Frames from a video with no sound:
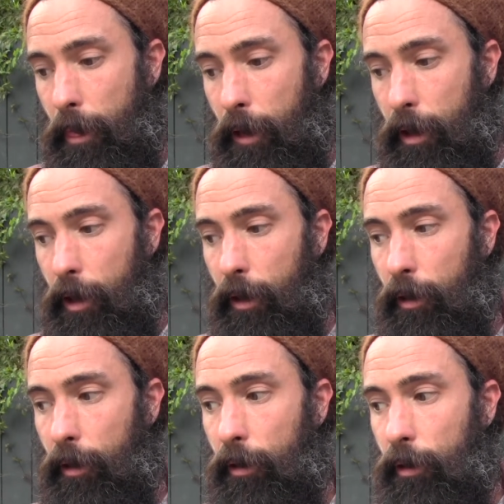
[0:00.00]
The
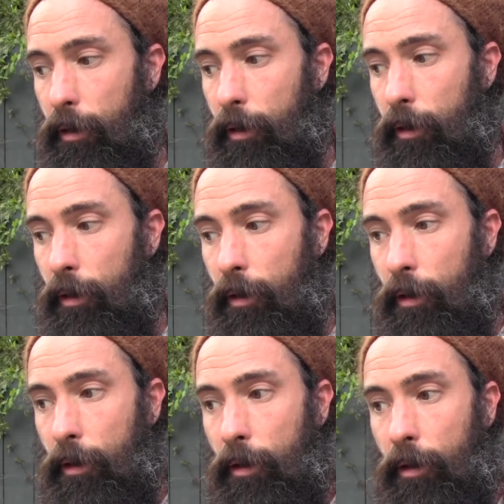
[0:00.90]

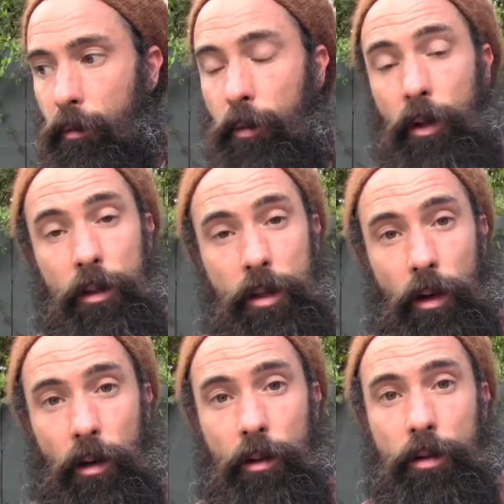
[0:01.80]

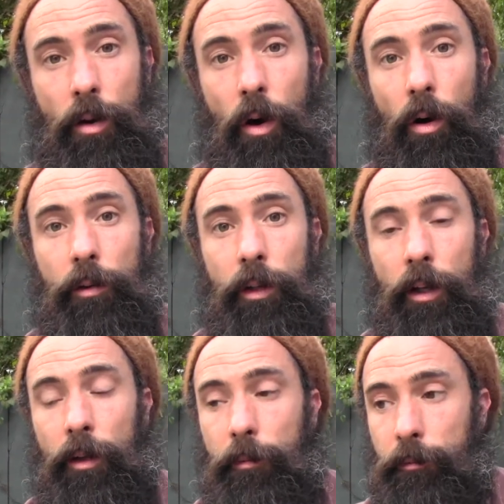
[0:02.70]
military is called
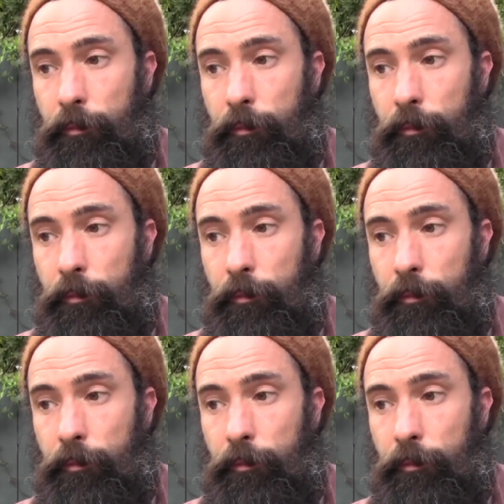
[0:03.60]
in,